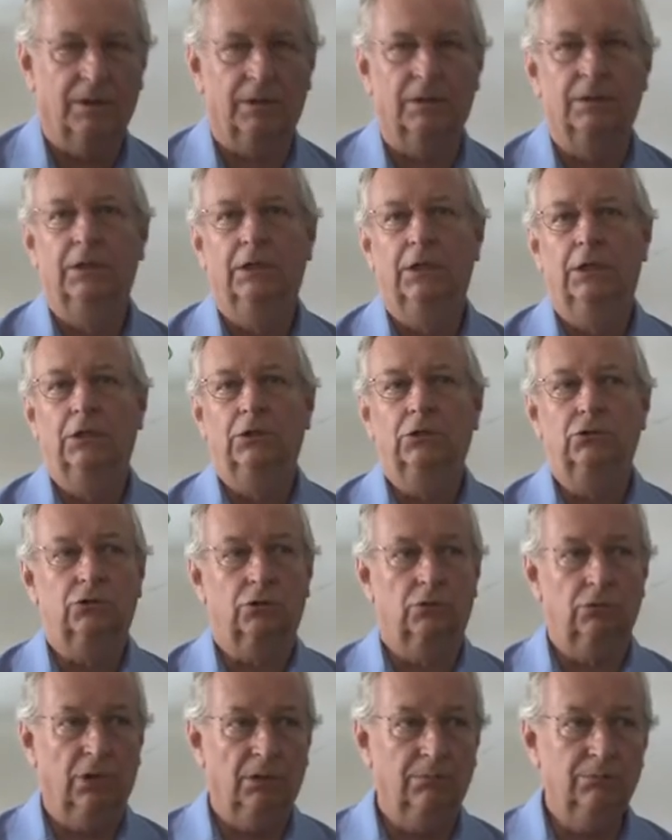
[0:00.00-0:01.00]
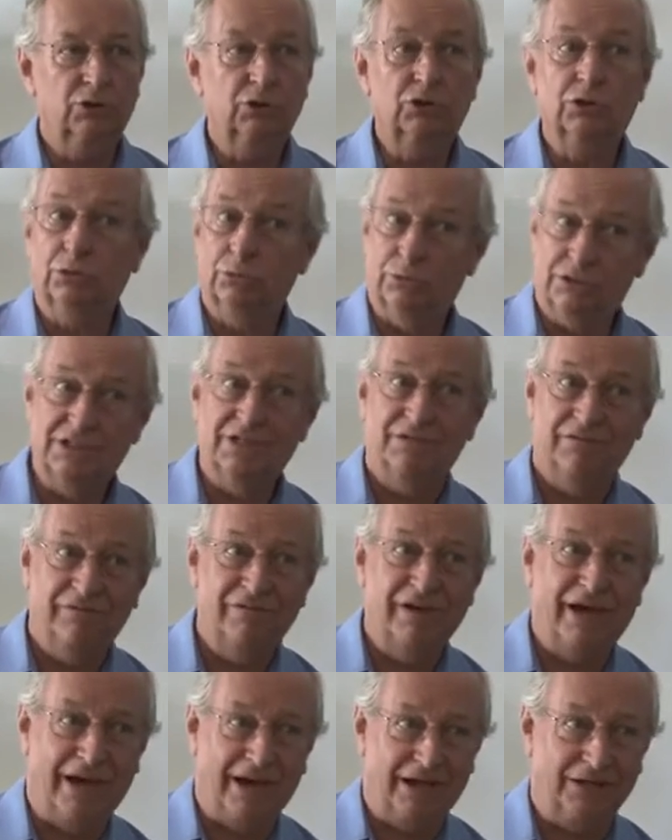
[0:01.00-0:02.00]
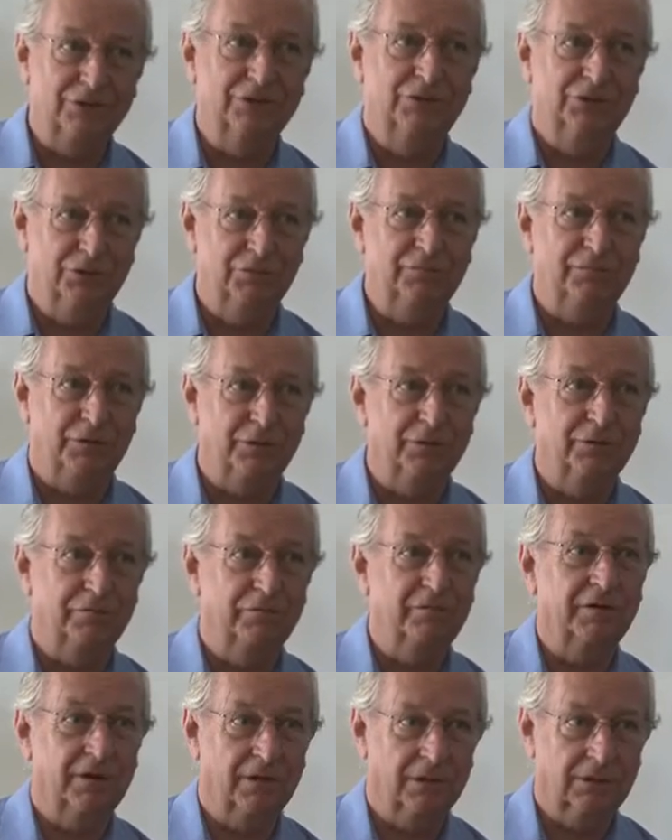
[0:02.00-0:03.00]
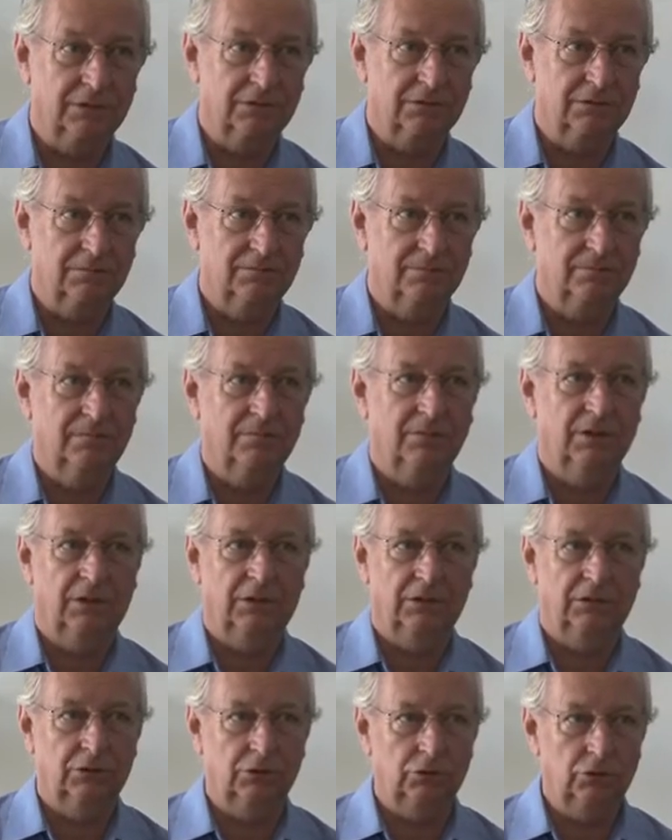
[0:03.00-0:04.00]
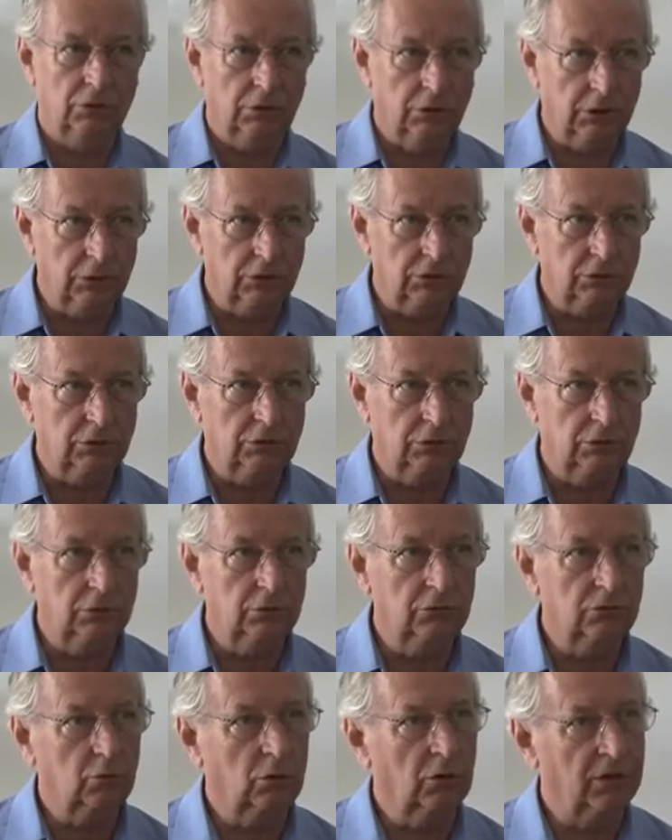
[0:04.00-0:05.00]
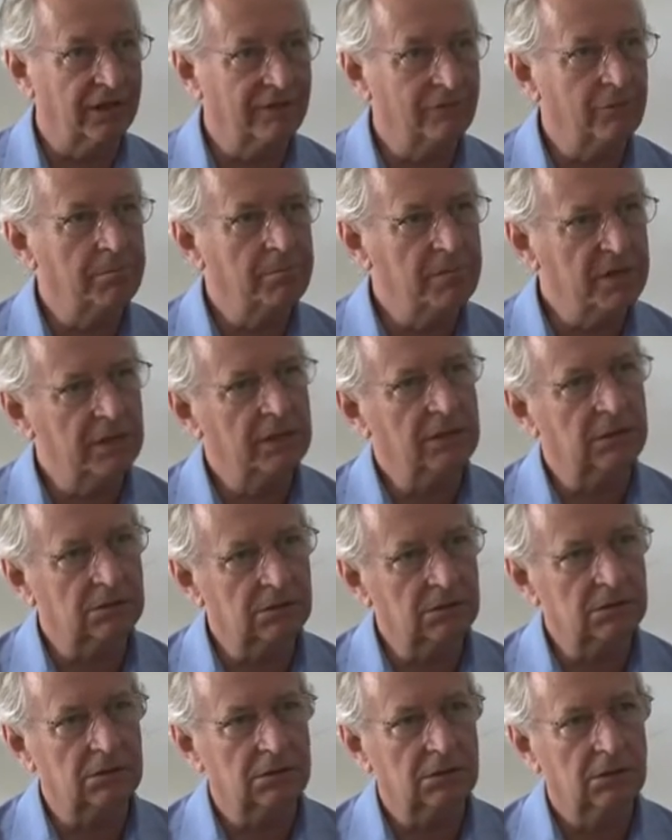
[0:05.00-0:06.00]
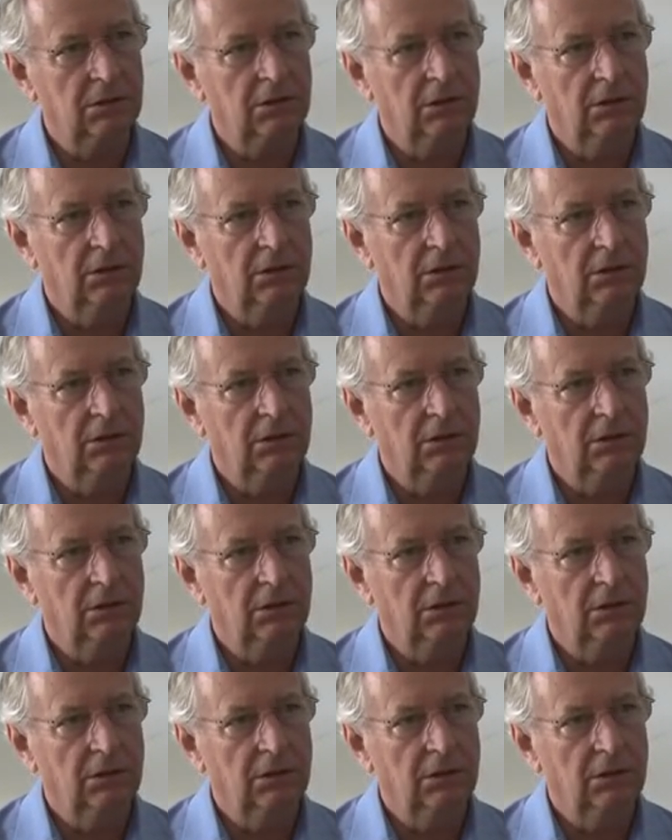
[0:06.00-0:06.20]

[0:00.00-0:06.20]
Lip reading: Okay. So number 2 is, in fact, to feel the feelings and to use whatever means